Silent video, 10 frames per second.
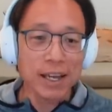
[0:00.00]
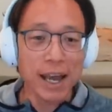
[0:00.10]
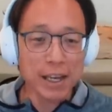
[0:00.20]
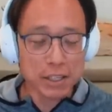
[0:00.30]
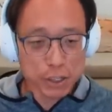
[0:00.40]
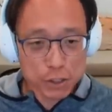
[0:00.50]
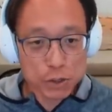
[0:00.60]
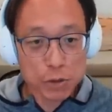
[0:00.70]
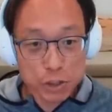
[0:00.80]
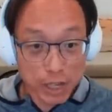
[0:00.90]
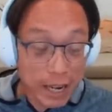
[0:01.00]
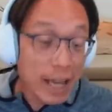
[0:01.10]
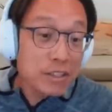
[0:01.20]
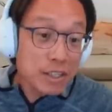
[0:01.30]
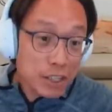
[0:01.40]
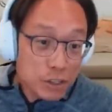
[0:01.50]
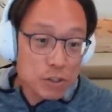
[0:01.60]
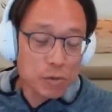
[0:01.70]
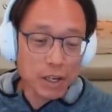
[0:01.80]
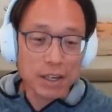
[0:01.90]
as an institution and as an
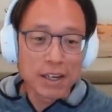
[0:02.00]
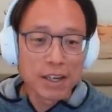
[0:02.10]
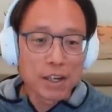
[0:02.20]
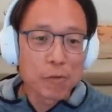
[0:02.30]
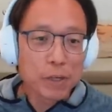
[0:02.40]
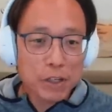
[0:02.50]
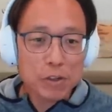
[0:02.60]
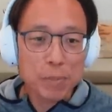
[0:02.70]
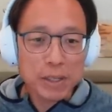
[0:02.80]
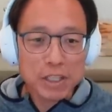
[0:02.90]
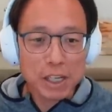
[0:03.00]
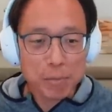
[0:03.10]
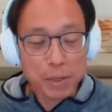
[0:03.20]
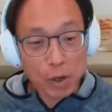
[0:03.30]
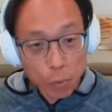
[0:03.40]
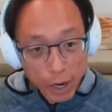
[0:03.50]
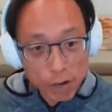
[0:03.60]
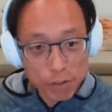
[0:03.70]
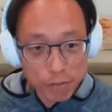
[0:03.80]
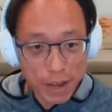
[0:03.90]
industry, we need to basically be aware
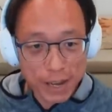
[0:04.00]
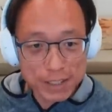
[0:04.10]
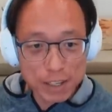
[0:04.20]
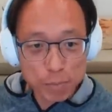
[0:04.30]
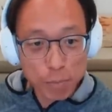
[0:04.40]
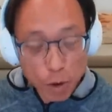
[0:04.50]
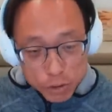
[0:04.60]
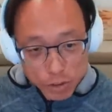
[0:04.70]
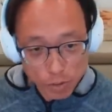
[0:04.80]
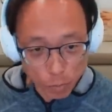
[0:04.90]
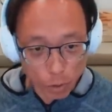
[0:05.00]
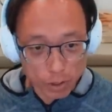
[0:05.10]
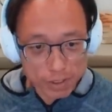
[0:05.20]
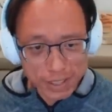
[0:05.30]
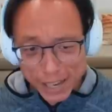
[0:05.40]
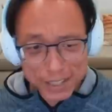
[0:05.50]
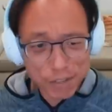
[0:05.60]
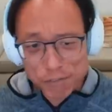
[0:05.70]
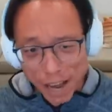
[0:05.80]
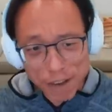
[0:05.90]
of the fact that most of the world,
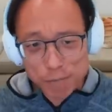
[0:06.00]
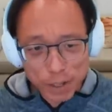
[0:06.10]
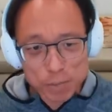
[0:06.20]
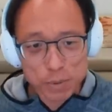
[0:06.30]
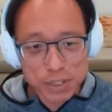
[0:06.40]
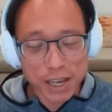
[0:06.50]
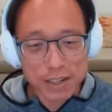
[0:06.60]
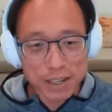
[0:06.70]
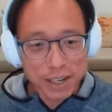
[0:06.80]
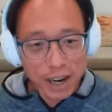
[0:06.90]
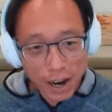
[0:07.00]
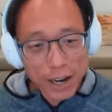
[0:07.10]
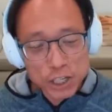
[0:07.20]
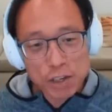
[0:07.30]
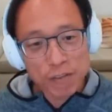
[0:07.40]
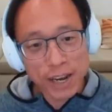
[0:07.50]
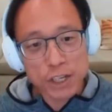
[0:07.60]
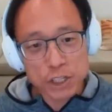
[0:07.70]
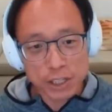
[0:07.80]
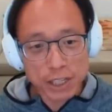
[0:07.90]
95 plus percent, are actually
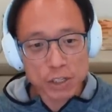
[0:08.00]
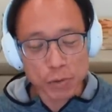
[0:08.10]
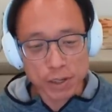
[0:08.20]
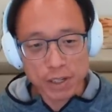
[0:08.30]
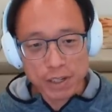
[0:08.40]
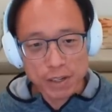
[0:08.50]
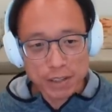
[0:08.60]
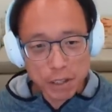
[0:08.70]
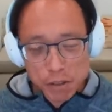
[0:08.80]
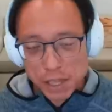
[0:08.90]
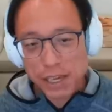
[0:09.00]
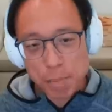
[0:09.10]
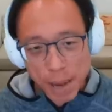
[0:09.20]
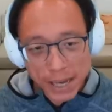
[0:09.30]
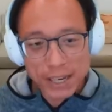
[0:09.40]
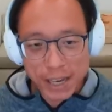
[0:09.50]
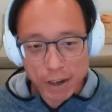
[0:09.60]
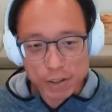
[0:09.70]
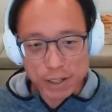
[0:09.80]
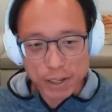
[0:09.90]
financially illiterate. They think a bank
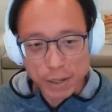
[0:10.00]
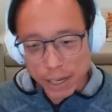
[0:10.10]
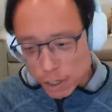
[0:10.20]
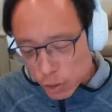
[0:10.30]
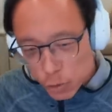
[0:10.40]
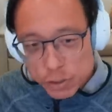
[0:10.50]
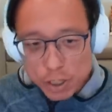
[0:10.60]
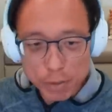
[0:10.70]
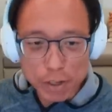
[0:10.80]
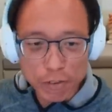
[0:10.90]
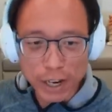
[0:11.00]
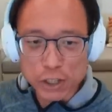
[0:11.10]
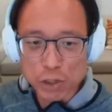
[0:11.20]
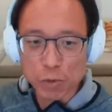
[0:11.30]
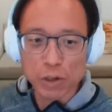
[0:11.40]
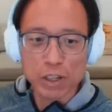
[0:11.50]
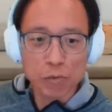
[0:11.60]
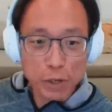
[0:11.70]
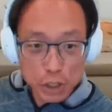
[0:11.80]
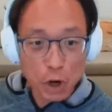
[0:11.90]
account includes them in the financial world.
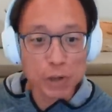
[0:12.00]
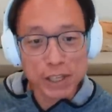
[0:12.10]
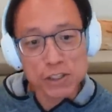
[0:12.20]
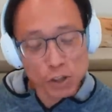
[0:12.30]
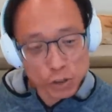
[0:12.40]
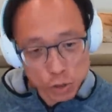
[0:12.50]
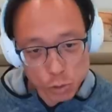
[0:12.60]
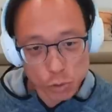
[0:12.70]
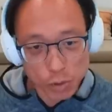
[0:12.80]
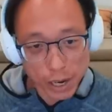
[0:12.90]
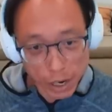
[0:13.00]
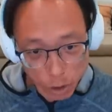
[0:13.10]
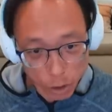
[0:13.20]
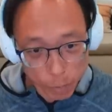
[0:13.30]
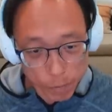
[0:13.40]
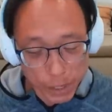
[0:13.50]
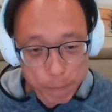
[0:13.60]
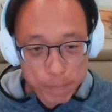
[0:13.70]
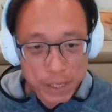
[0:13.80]
And we know that's not true at all, right?